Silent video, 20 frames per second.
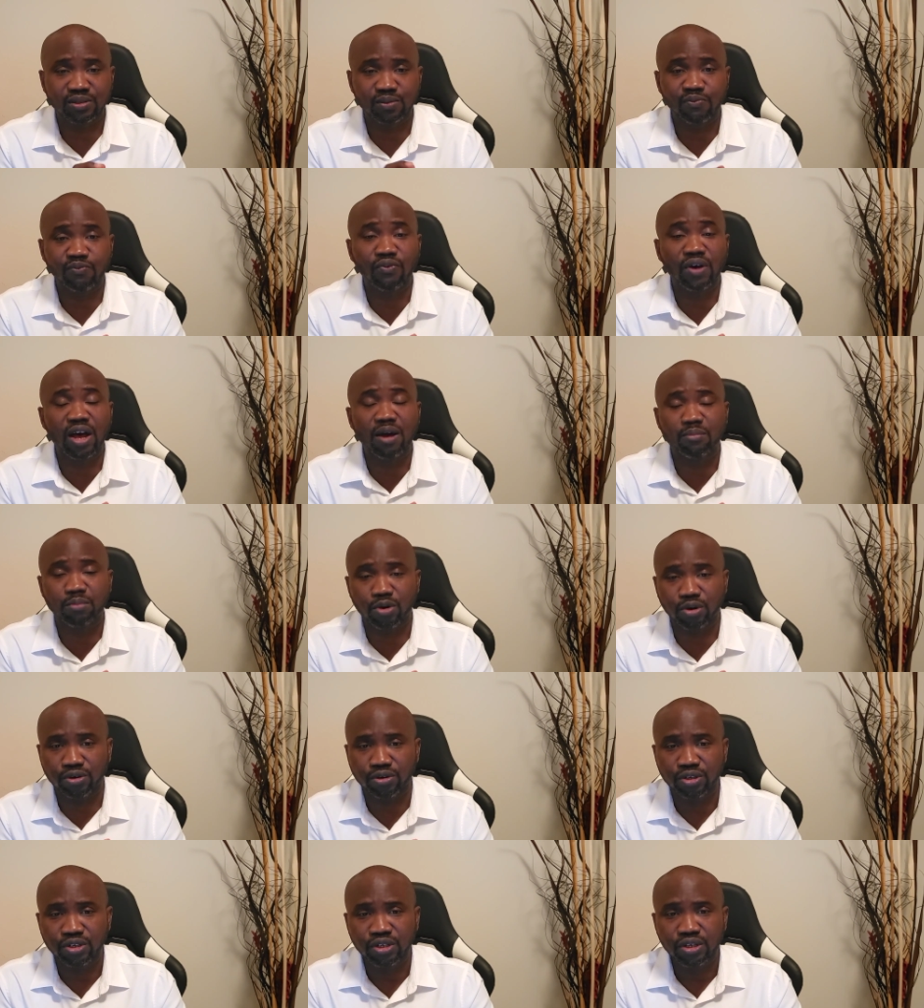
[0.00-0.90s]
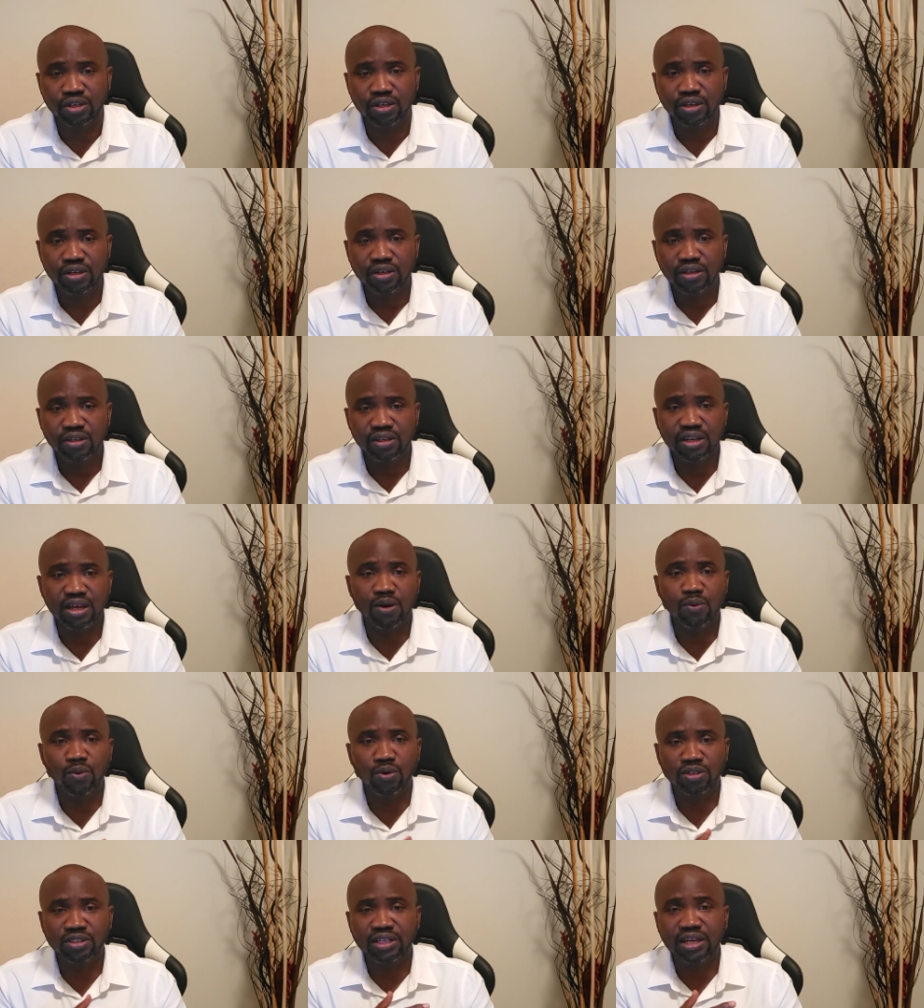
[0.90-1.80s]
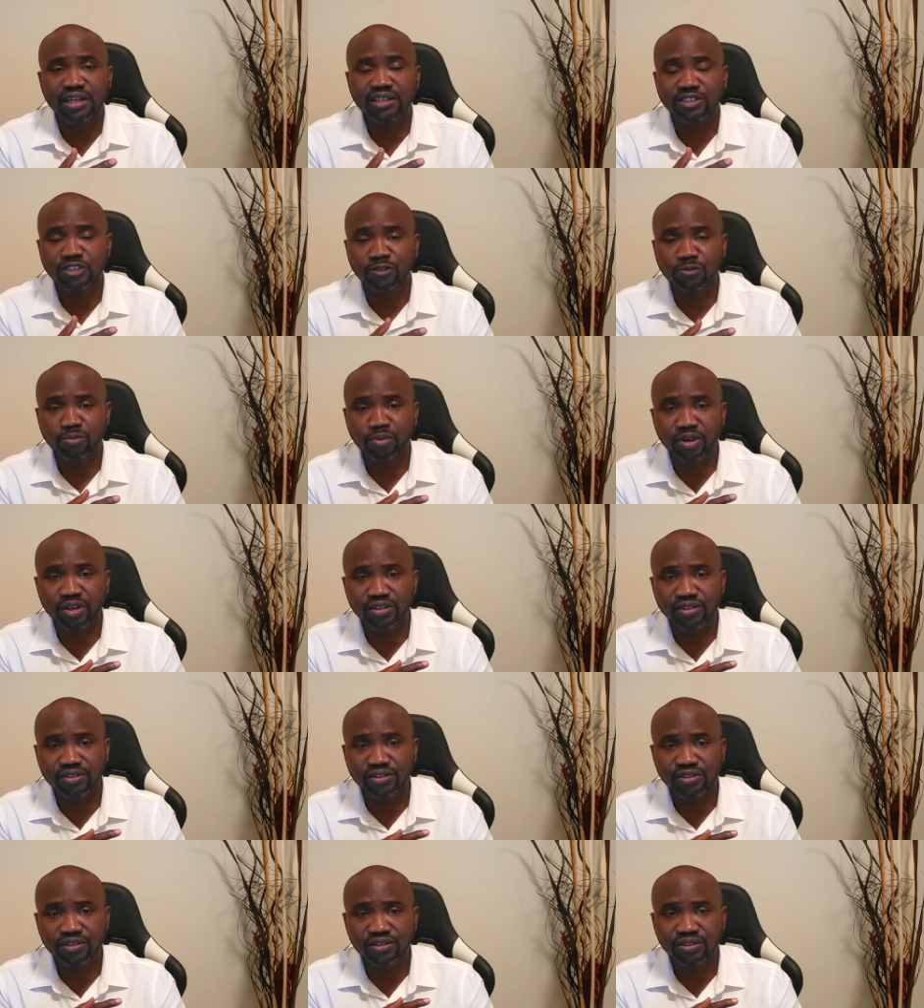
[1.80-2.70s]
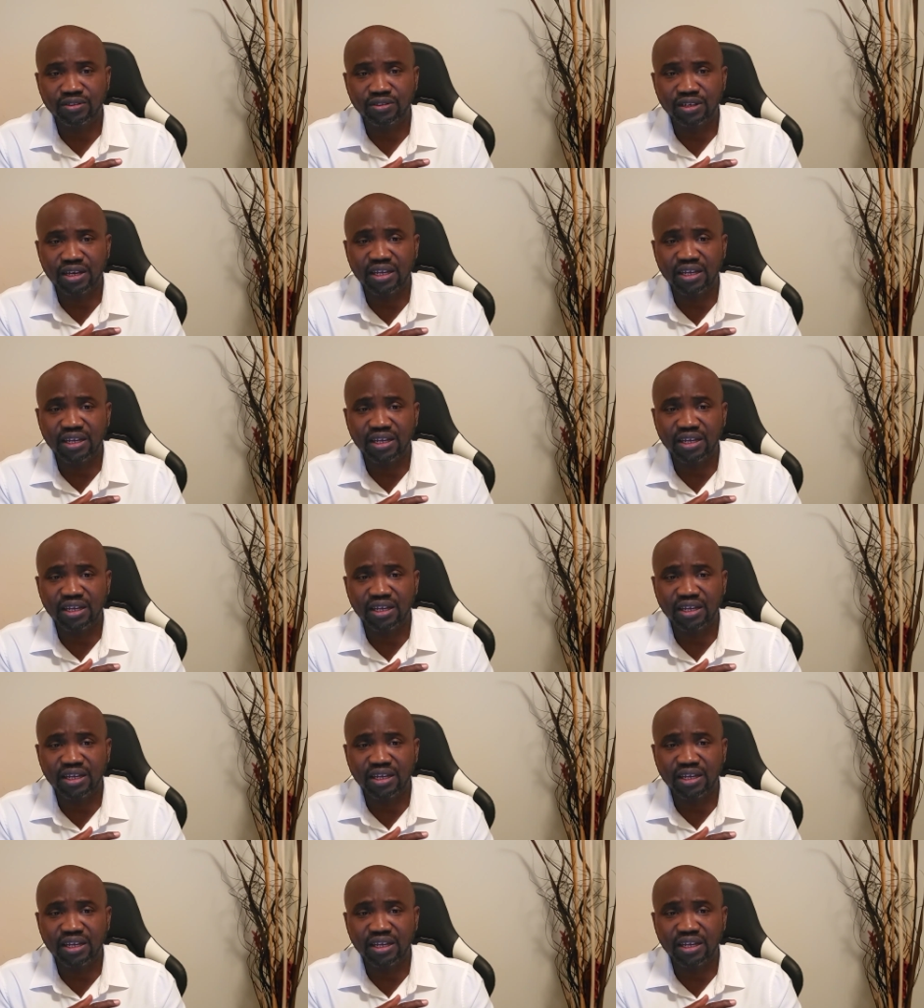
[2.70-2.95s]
far more than what I had spent.